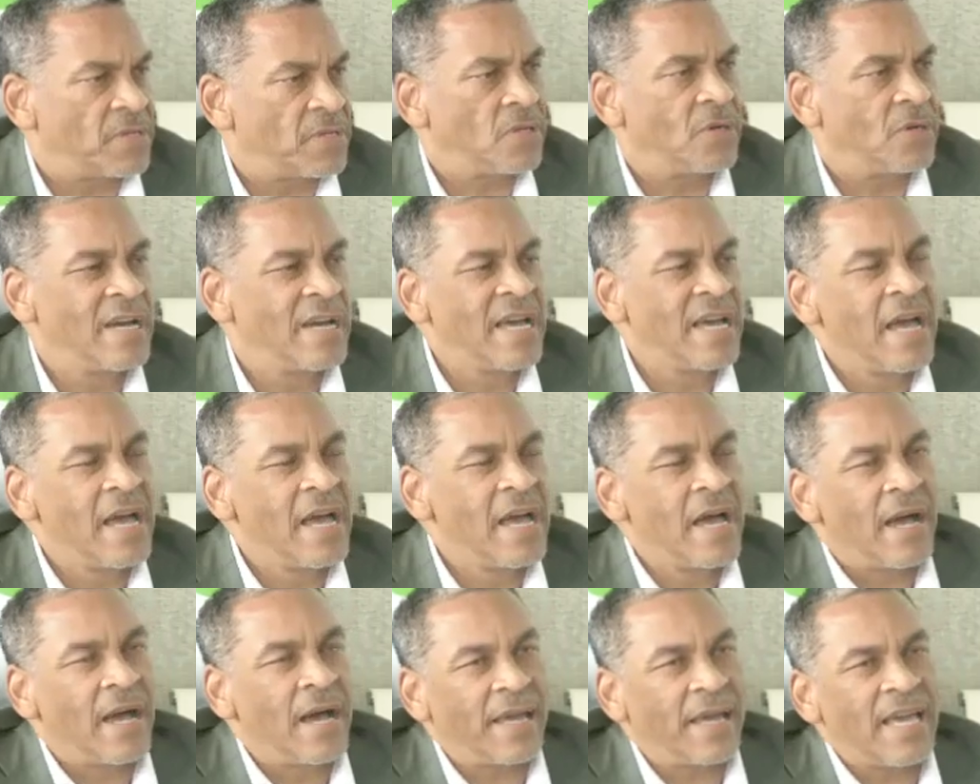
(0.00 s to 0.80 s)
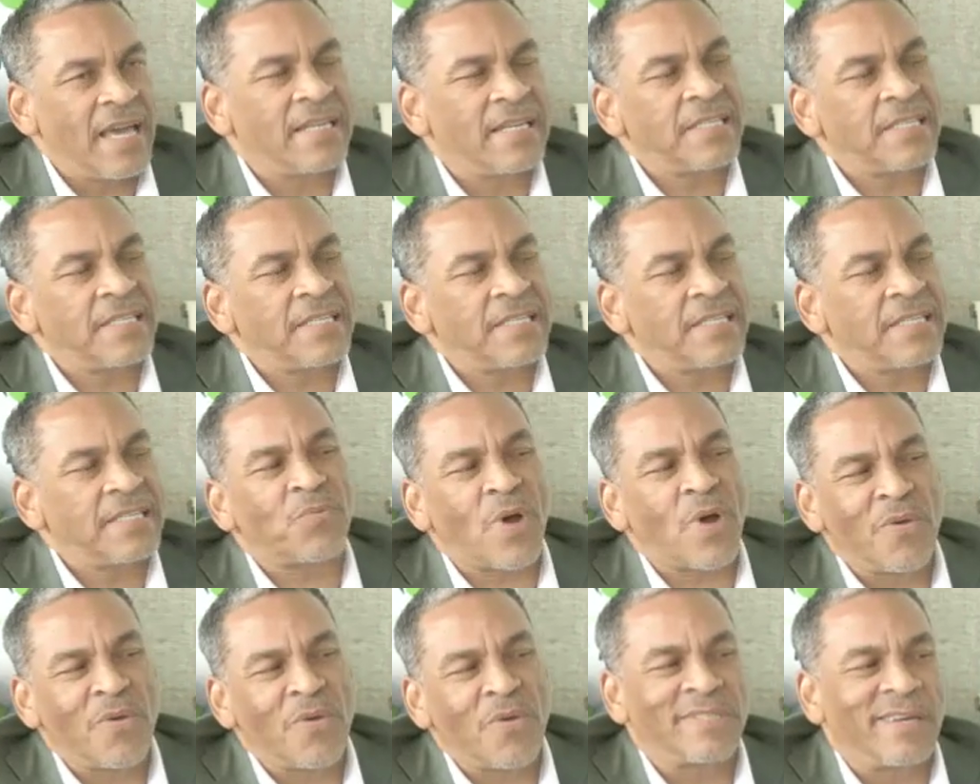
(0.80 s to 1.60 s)
So again, this is why
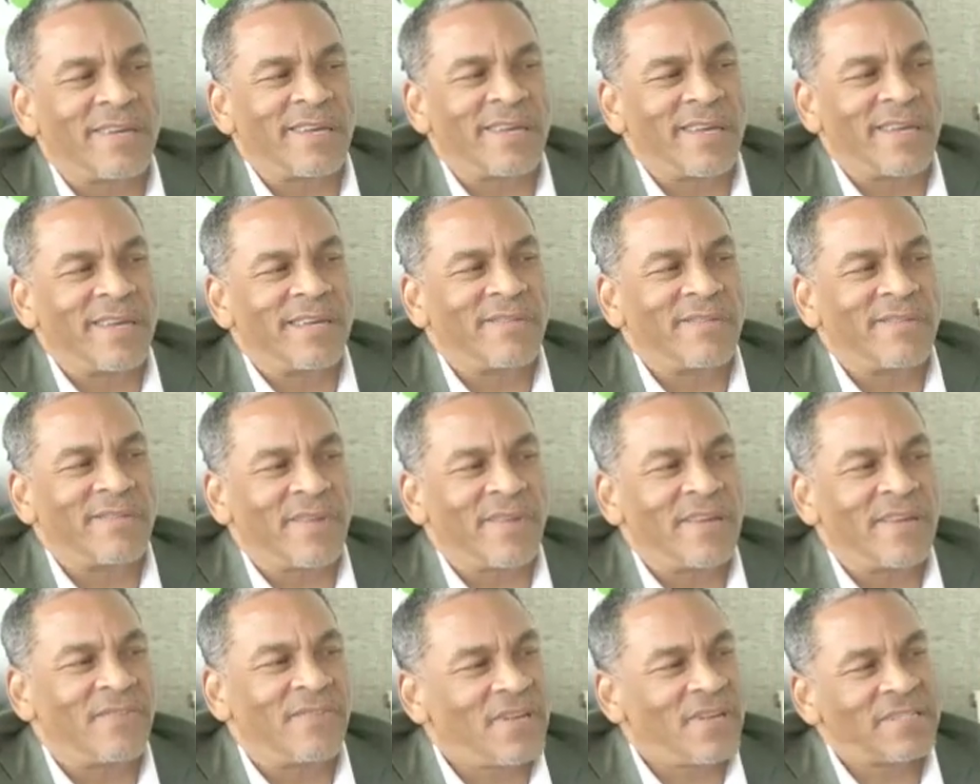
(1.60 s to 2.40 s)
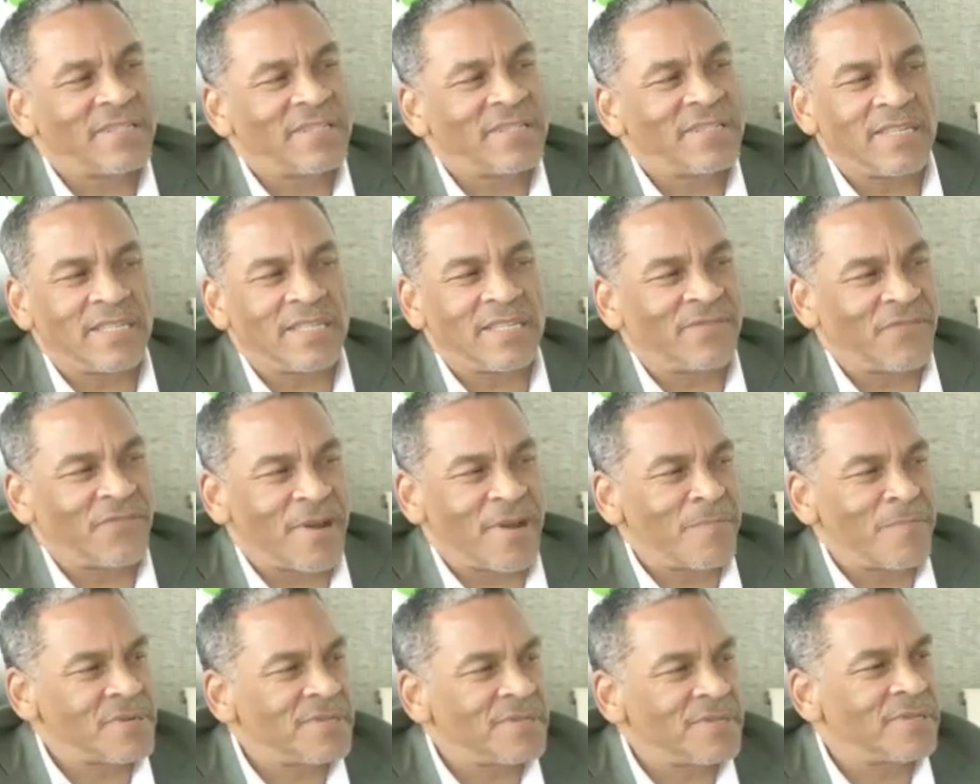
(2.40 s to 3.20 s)
we say investing is very
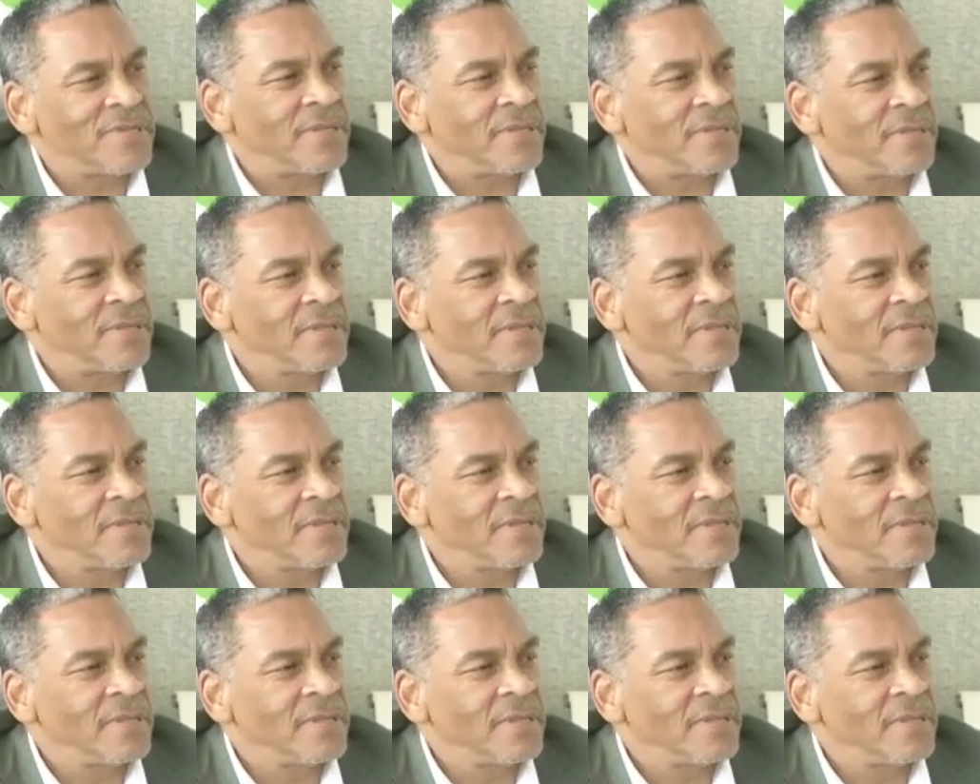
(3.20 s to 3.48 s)
personal.